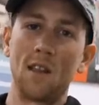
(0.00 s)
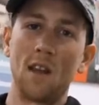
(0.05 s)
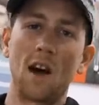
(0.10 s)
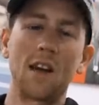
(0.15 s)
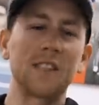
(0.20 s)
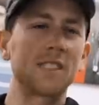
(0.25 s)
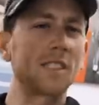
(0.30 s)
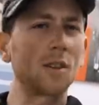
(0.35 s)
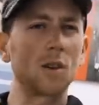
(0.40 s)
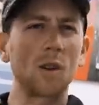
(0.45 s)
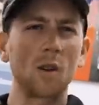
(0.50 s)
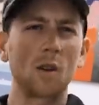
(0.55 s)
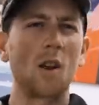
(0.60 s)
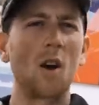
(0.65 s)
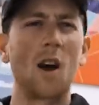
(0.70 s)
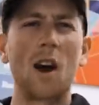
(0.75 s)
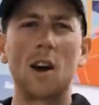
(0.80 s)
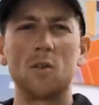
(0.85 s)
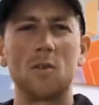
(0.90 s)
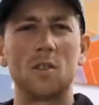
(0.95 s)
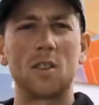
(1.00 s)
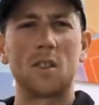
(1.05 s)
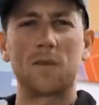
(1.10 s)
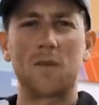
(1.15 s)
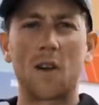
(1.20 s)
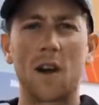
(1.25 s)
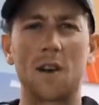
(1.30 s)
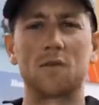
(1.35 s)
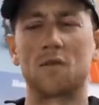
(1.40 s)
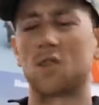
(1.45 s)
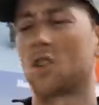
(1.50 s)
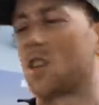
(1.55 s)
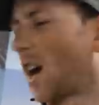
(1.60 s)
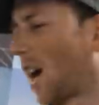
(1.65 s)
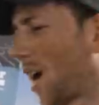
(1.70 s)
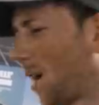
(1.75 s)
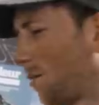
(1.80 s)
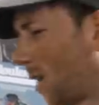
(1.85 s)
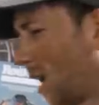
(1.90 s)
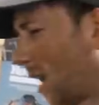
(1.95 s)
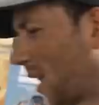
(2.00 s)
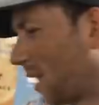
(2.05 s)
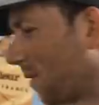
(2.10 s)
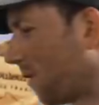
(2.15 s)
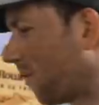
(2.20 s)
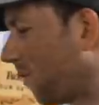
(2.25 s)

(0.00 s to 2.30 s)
I still don't know how you did 500k, man.